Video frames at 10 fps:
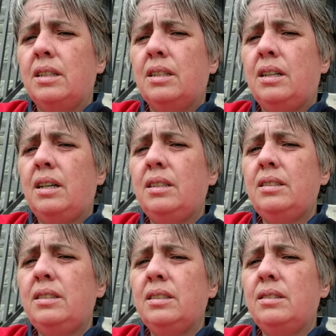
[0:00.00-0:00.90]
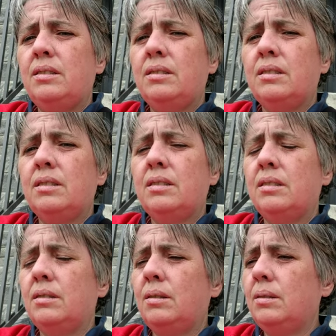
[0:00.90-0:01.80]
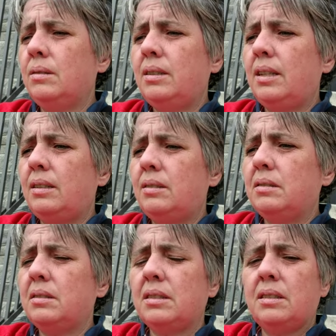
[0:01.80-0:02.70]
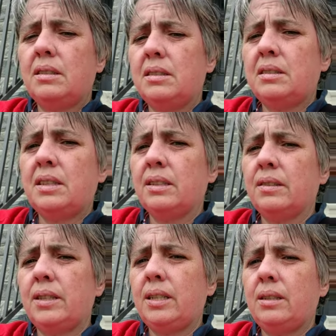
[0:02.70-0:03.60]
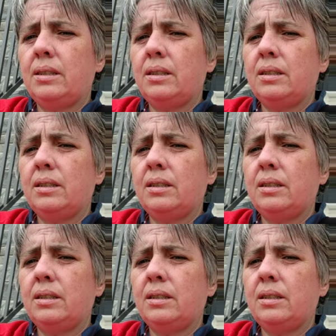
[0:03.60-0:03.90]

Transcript: haunted hotels in Ontario.